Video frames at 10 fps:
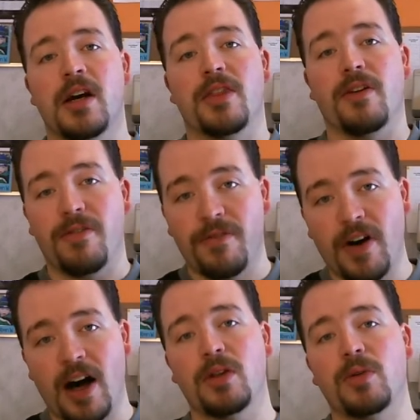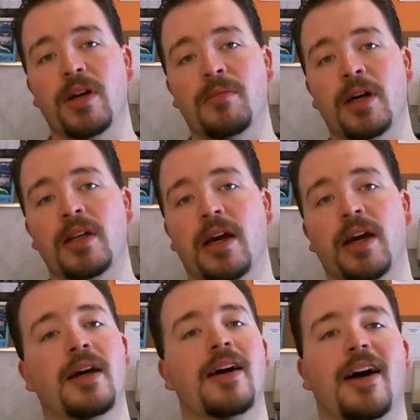the following
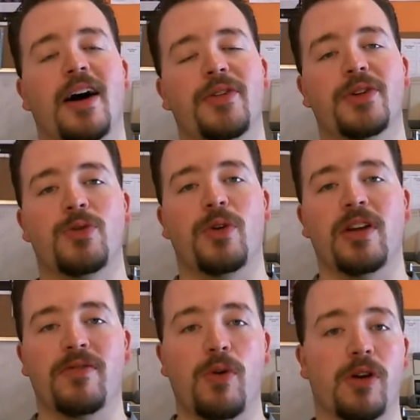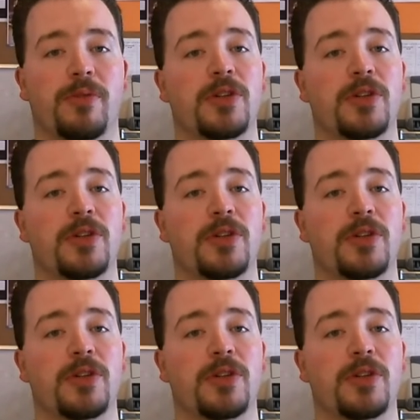Monday on the 24th.